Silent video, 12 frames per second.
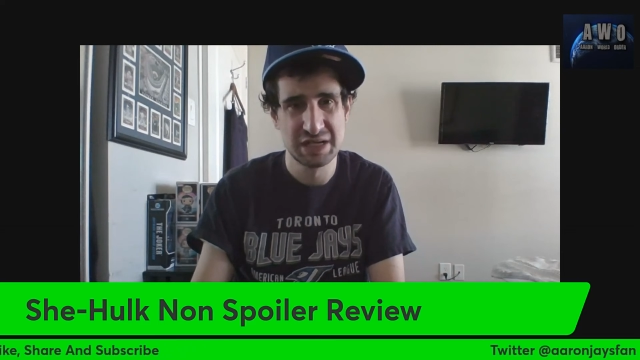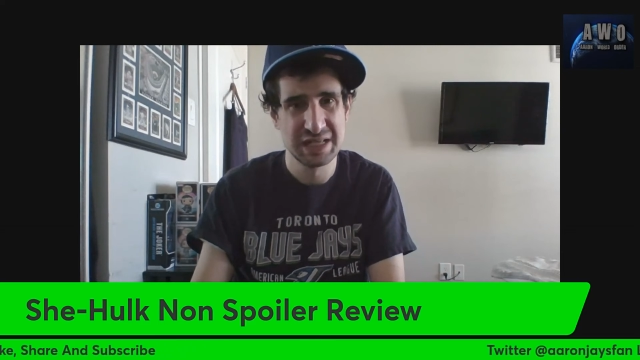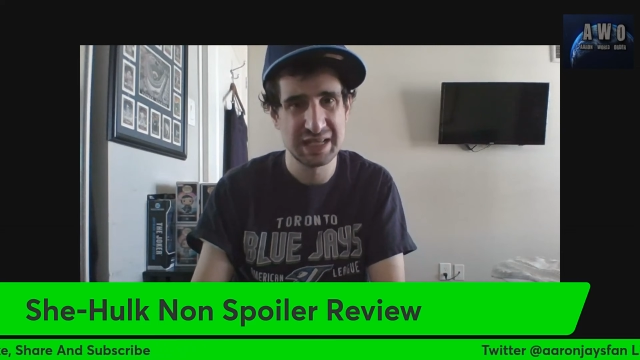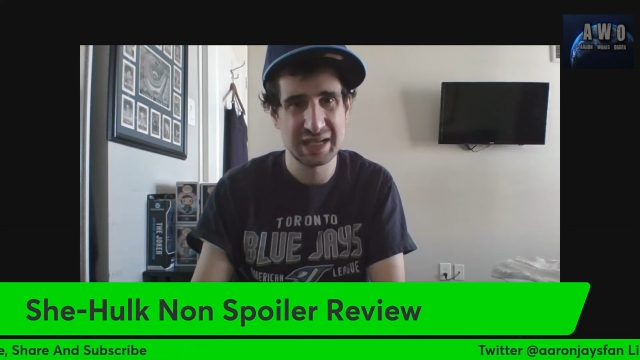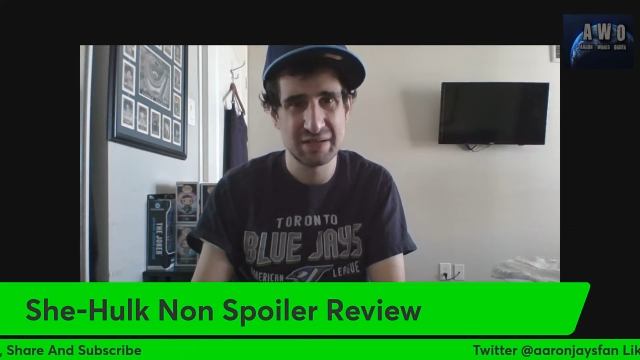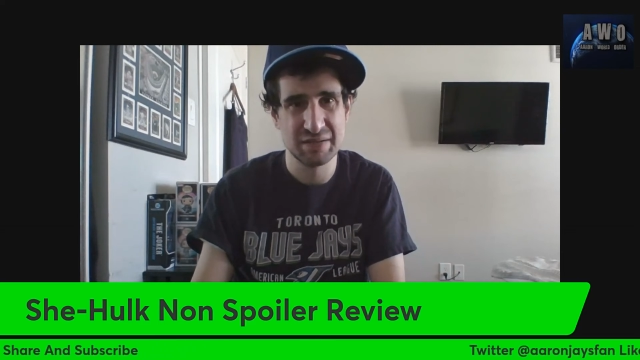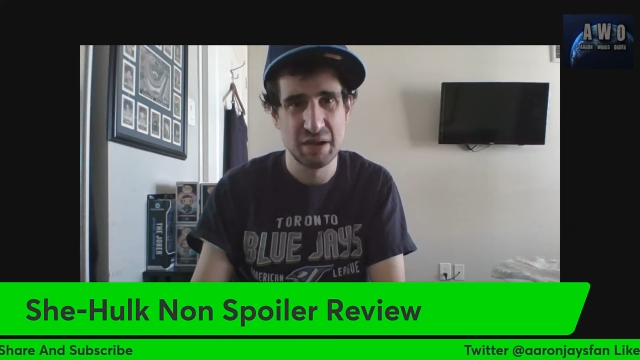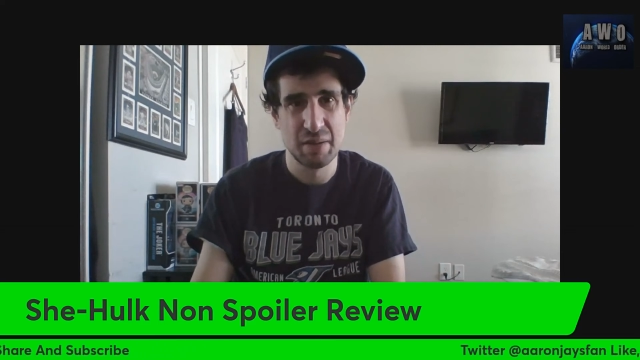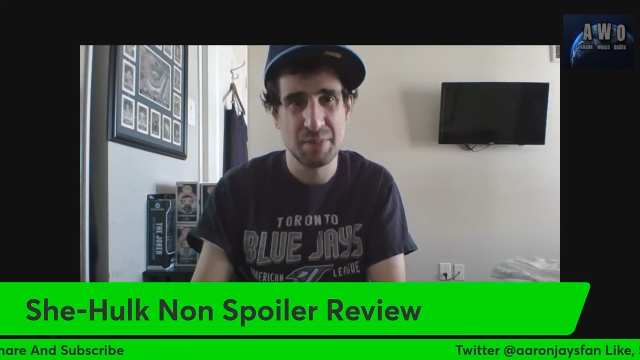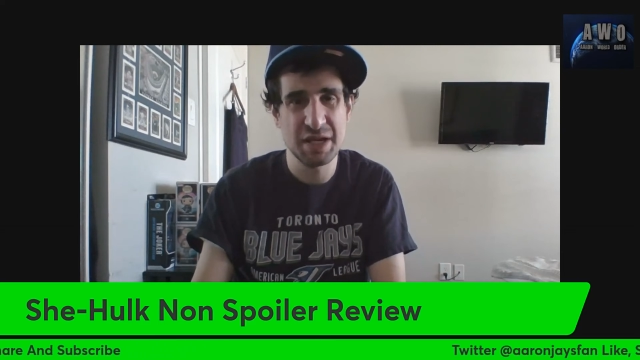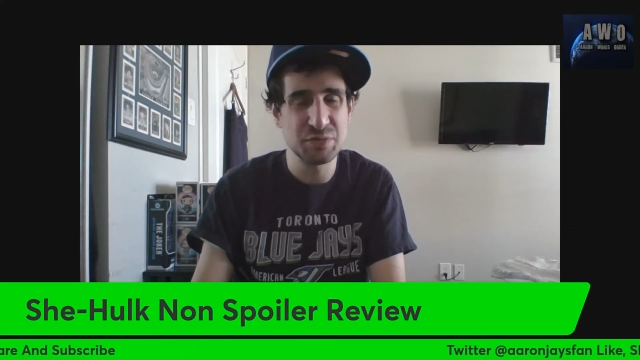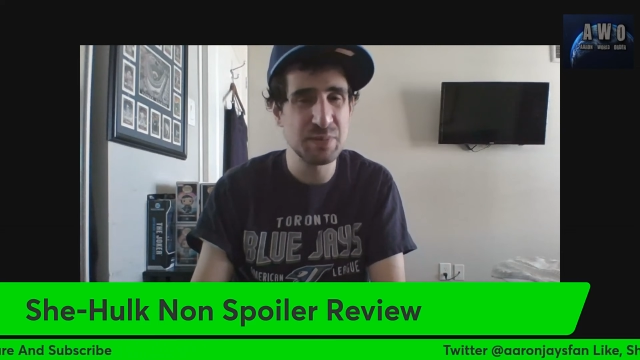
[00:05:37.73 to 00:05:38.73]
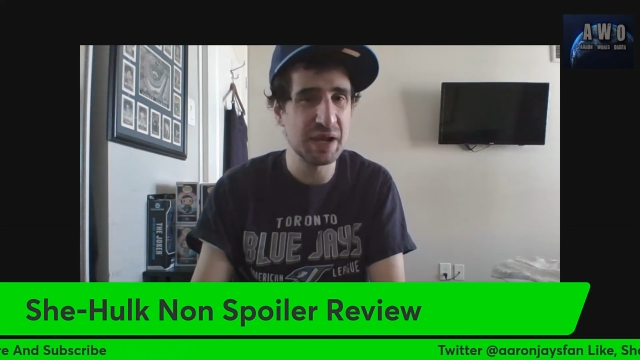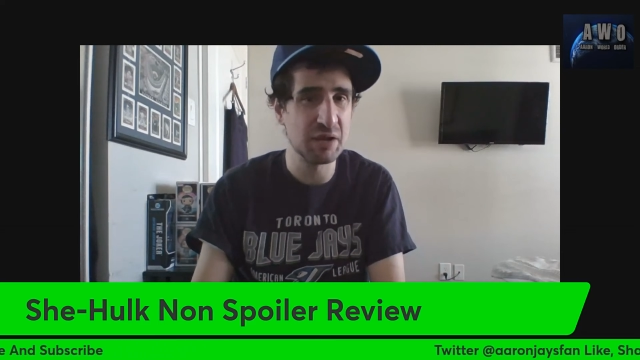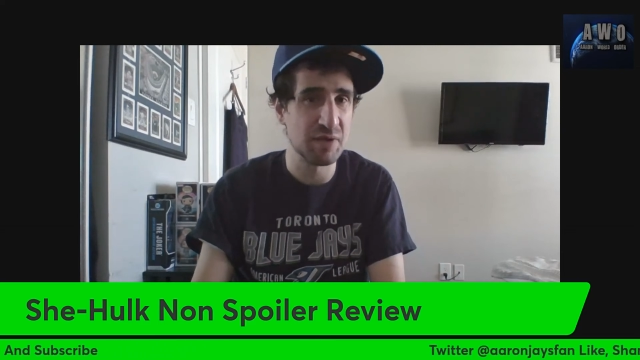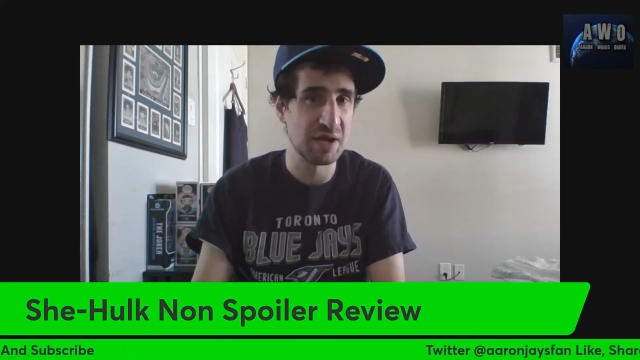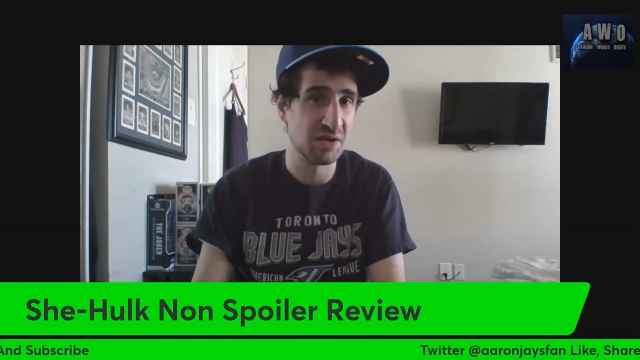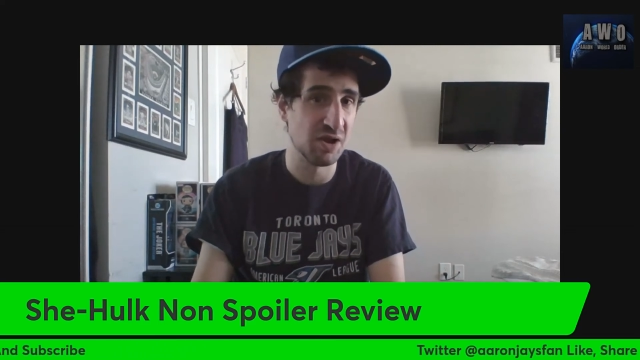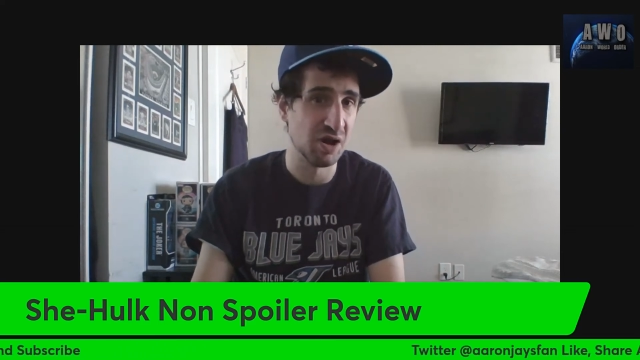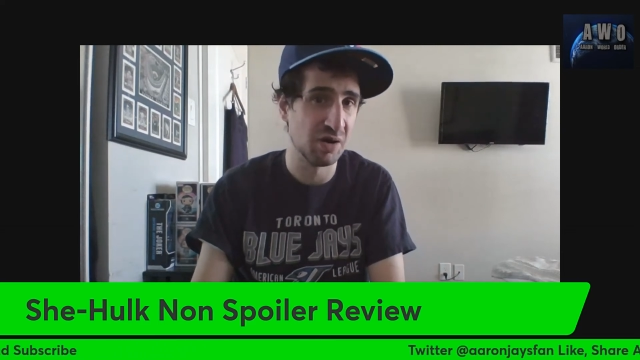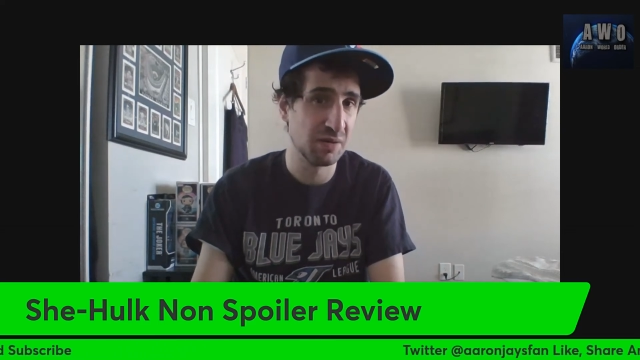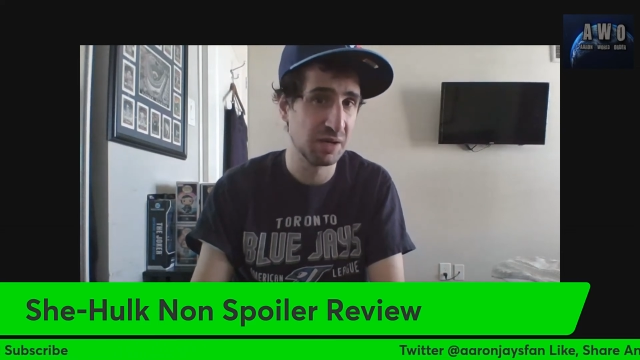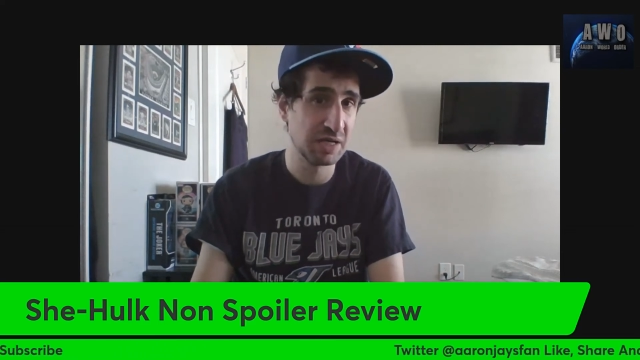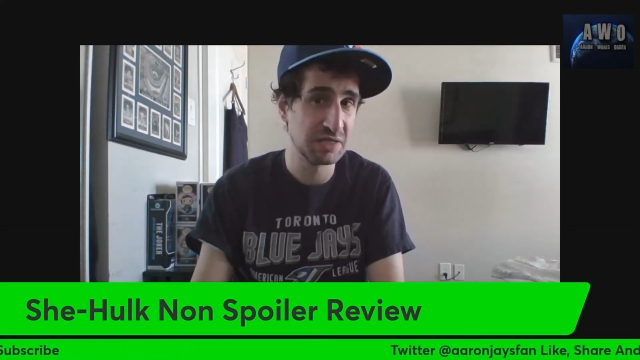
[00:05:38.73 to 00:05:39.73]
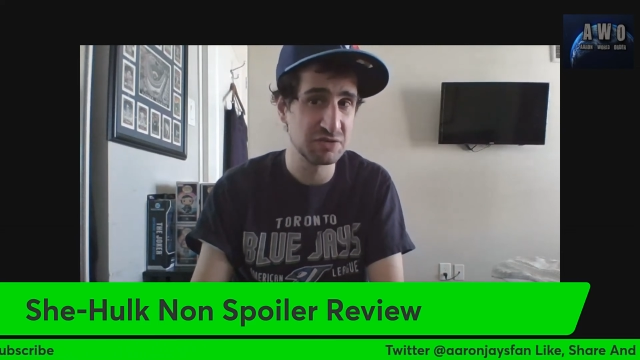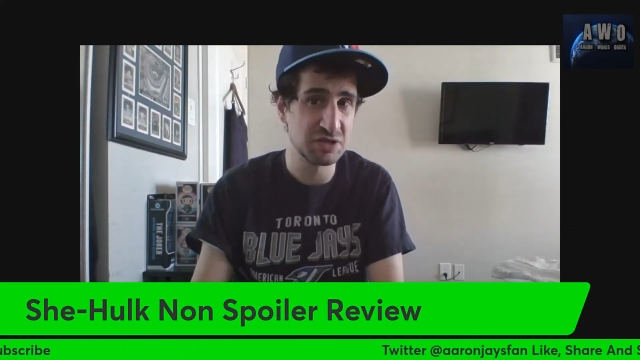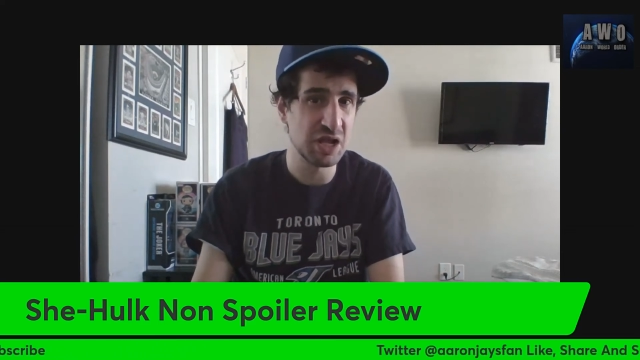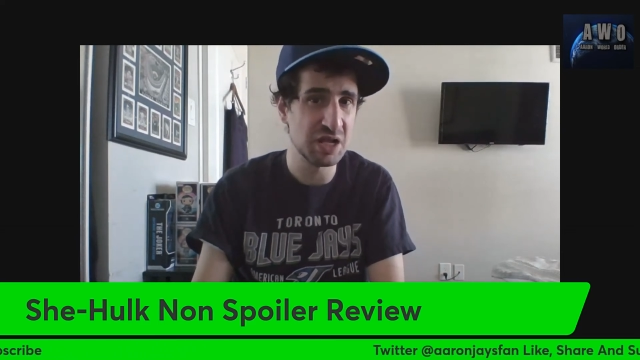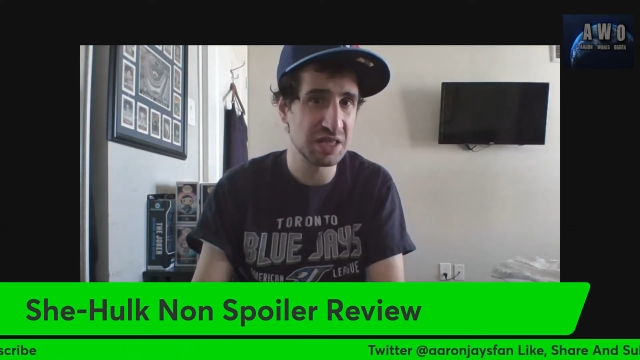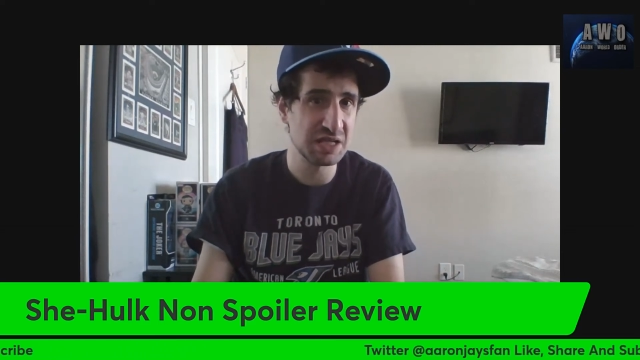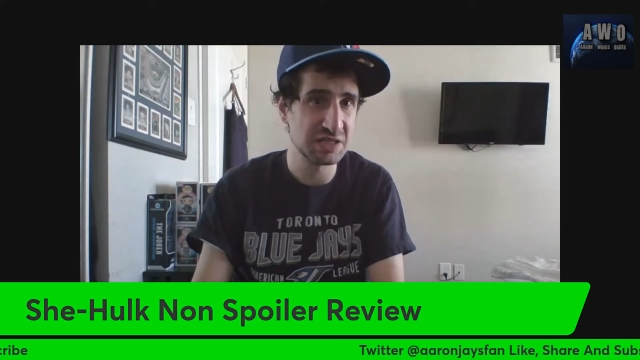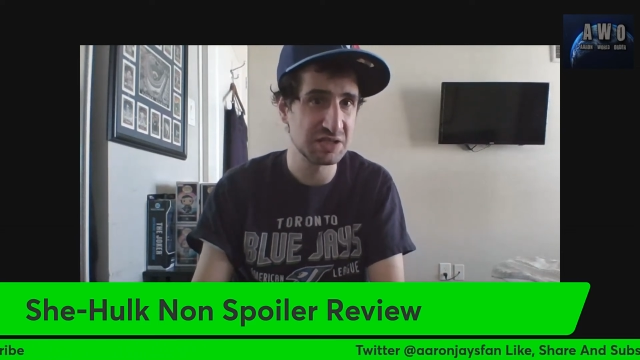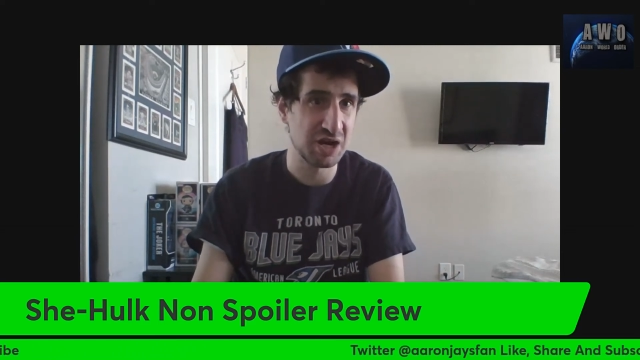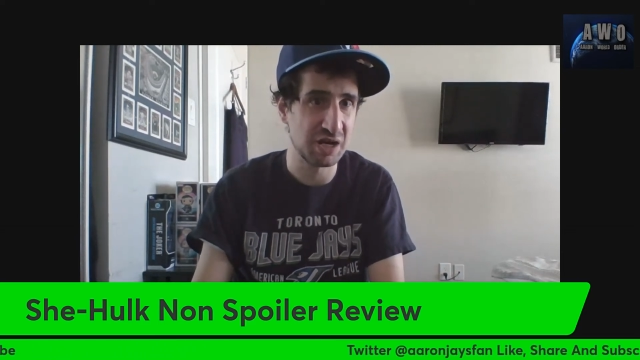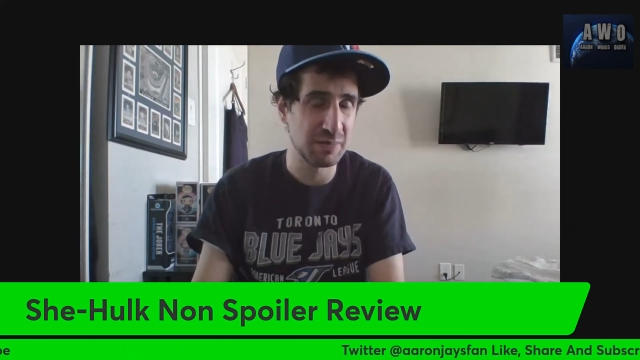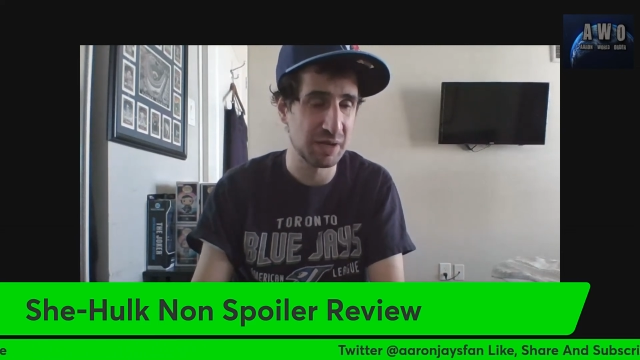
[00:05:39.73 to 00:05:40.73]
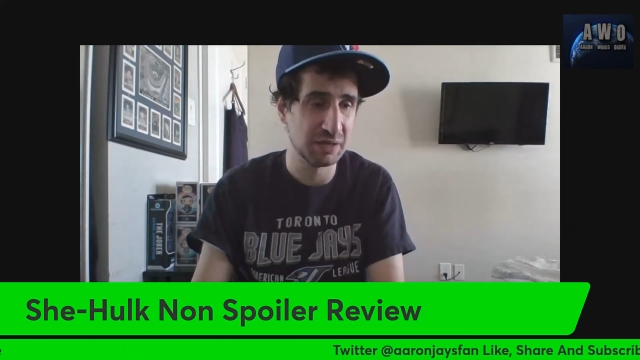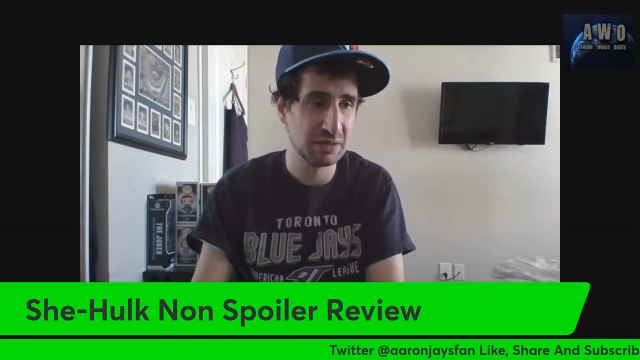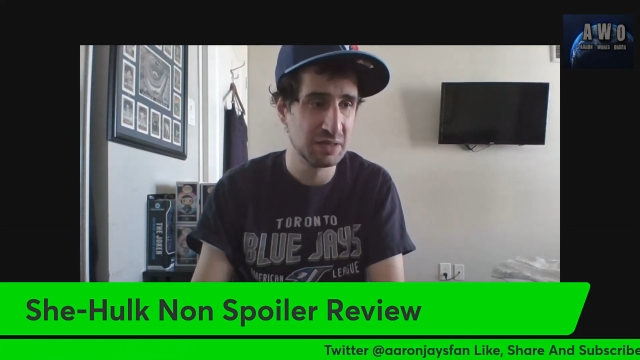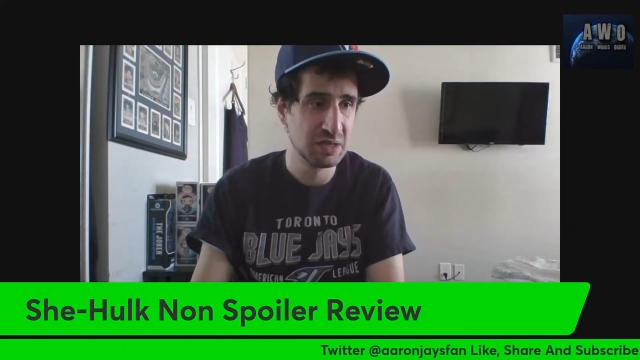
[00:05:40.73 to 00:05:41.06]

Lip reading: like Peacemaker went long because there was a lot of things to talk about.